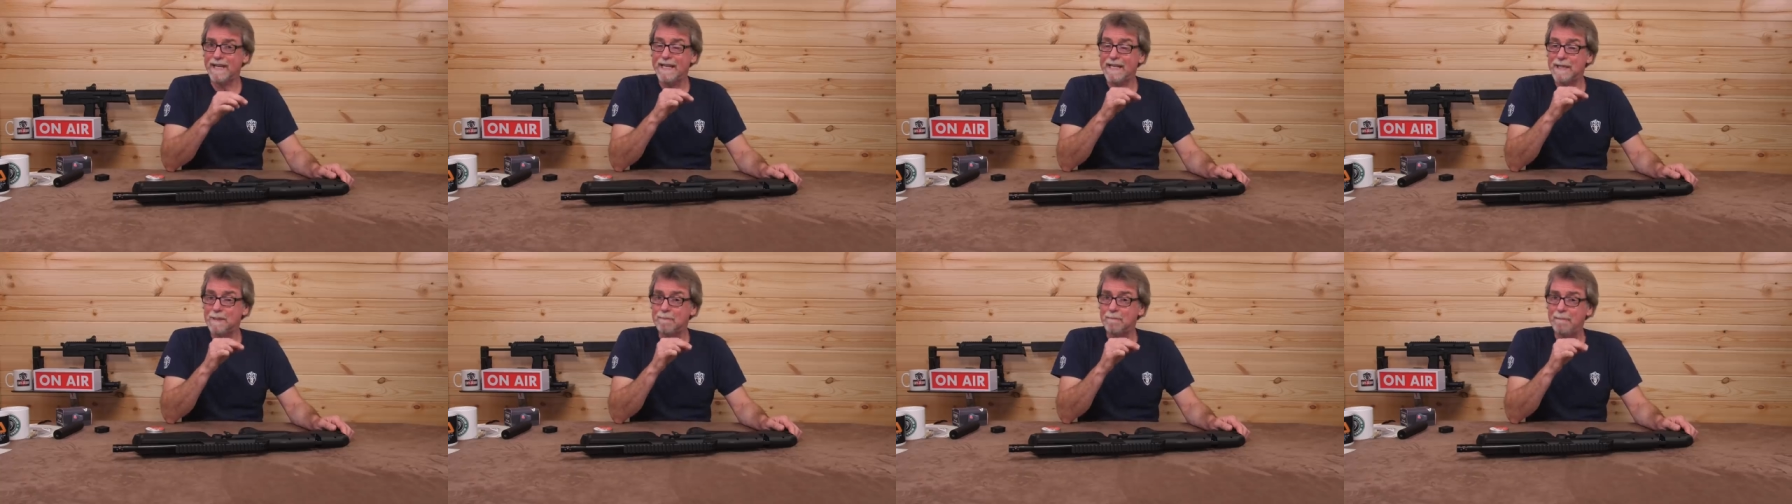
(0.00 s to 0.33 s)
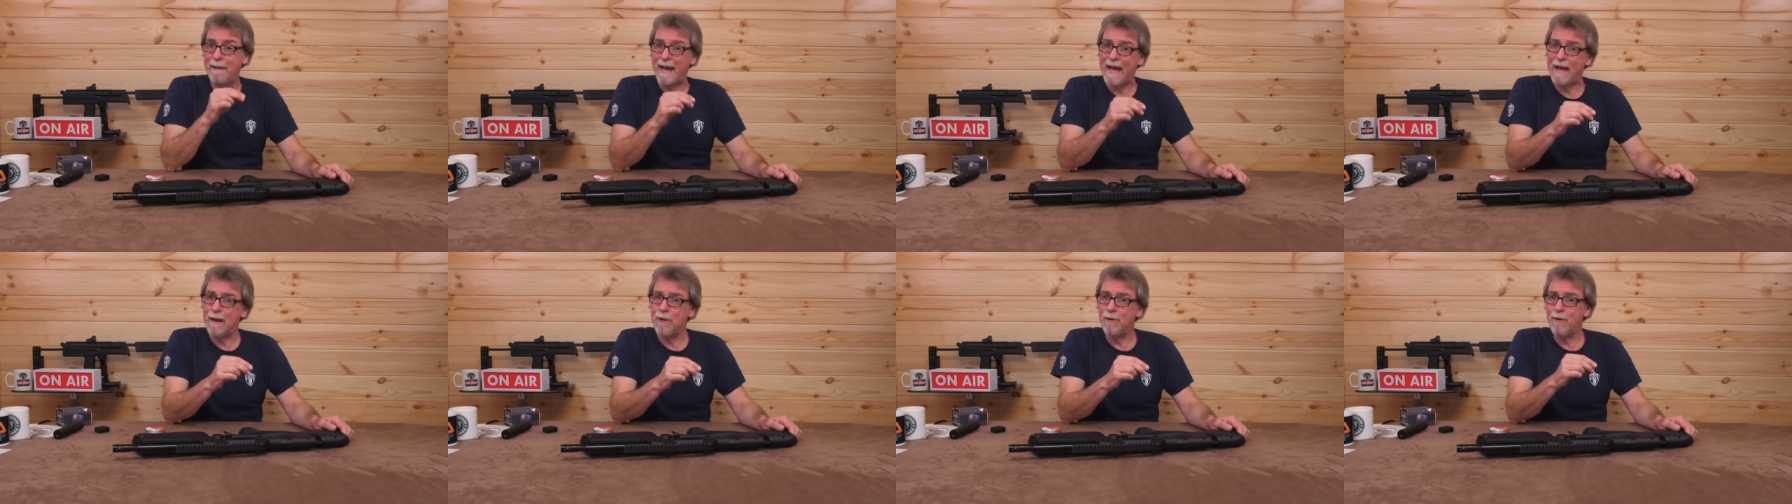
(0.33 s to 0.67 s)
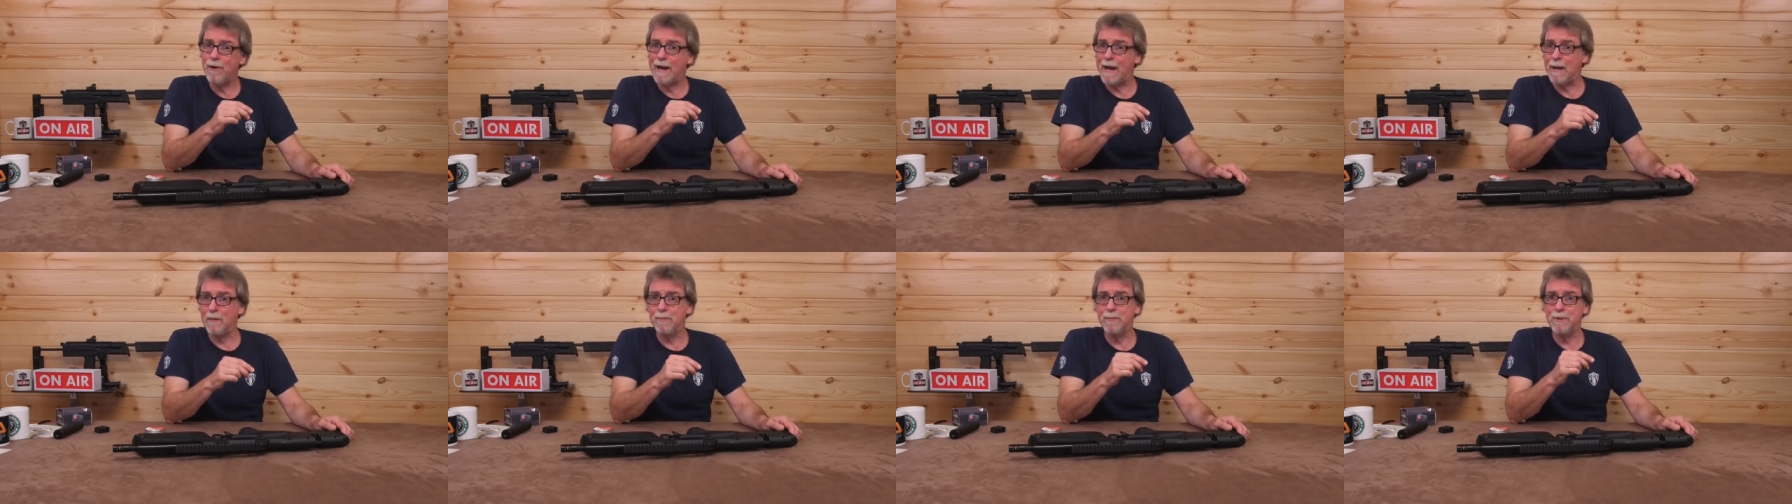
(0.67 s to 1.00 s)
its
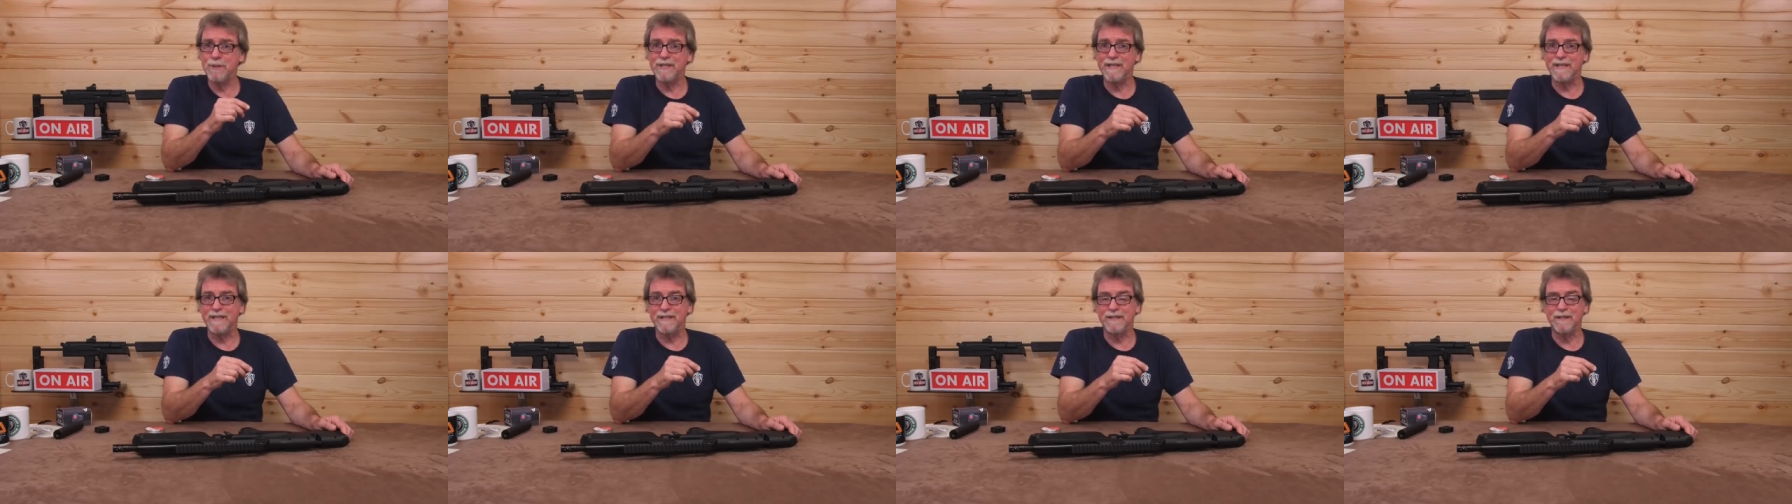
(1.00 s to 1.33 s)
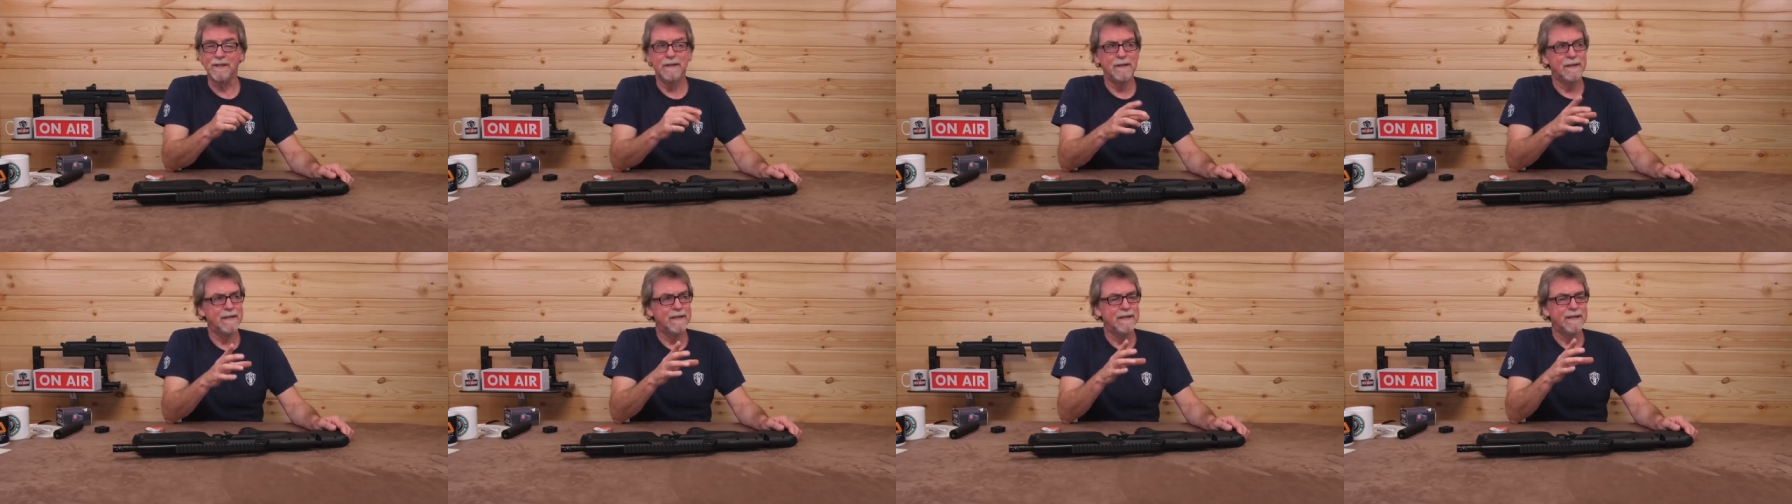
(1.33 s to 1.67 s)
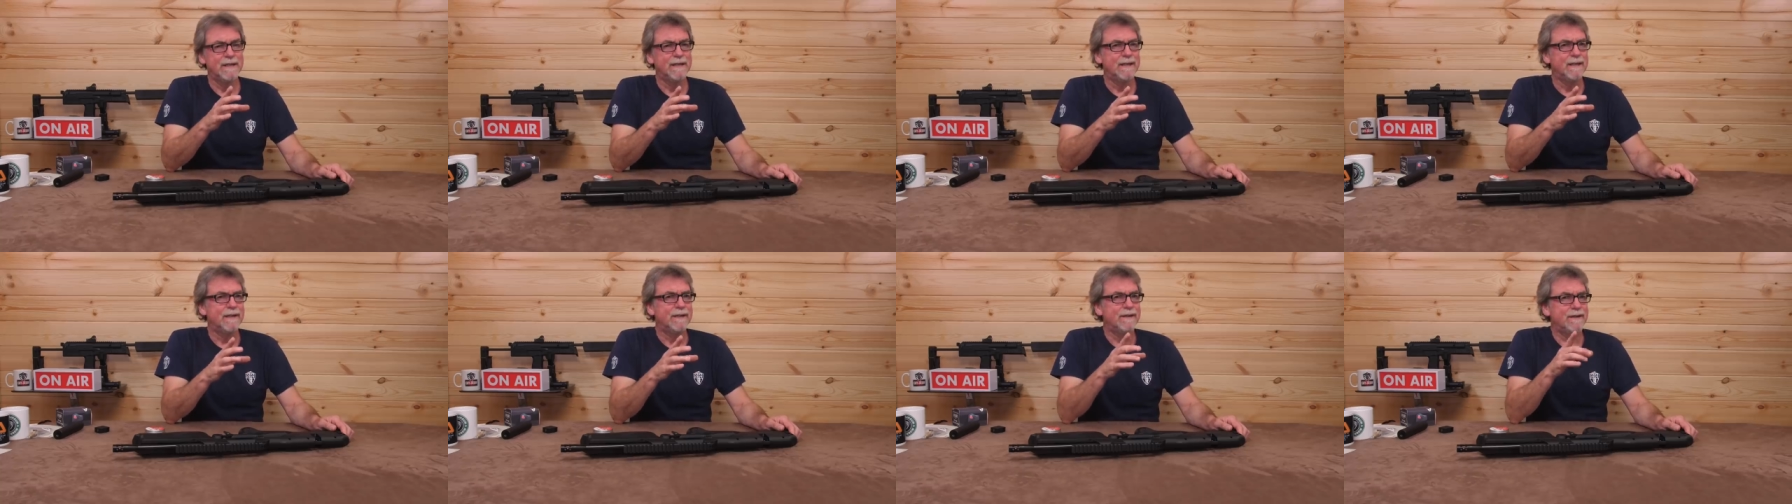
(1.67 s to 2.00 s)
power output is.
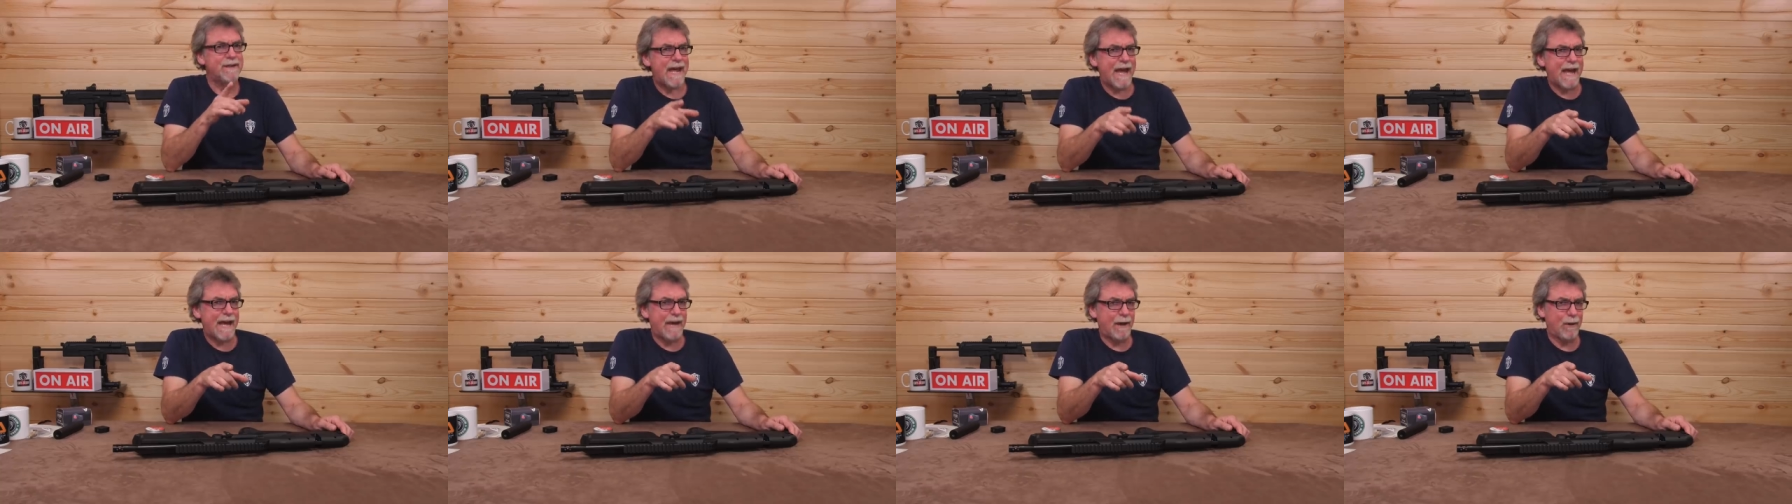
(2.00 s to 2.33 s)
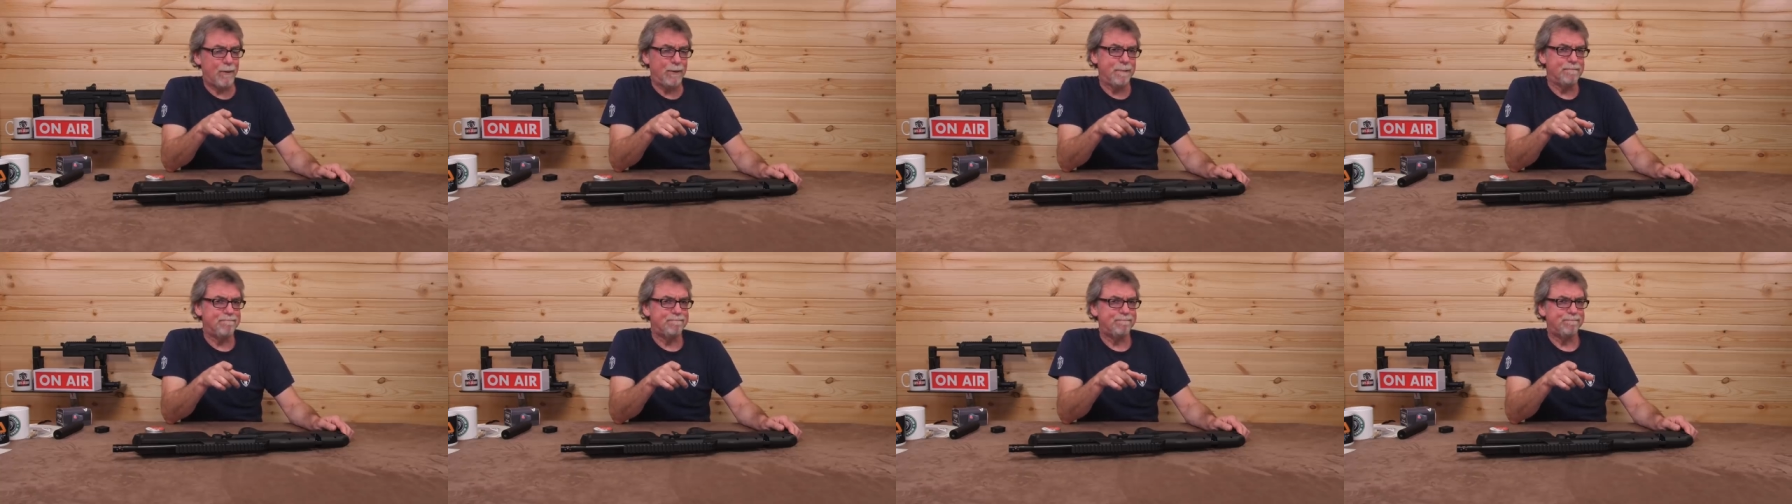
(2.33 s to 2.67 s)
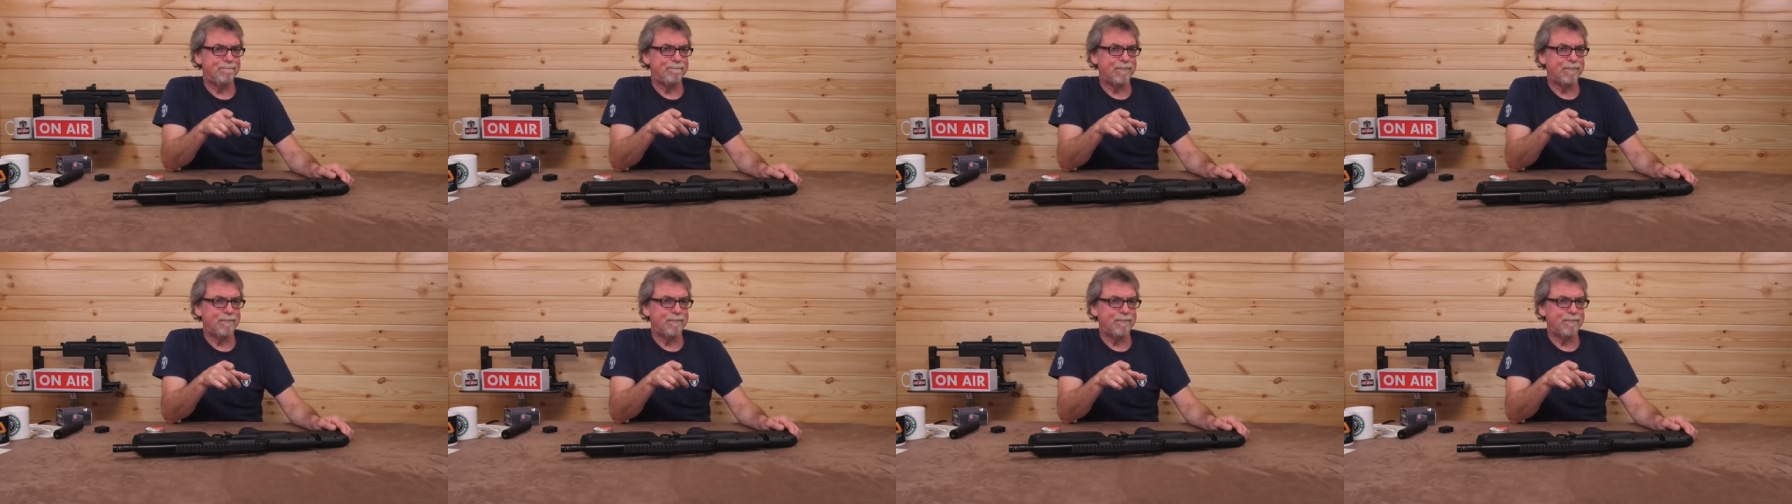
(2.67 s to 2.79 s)
Now,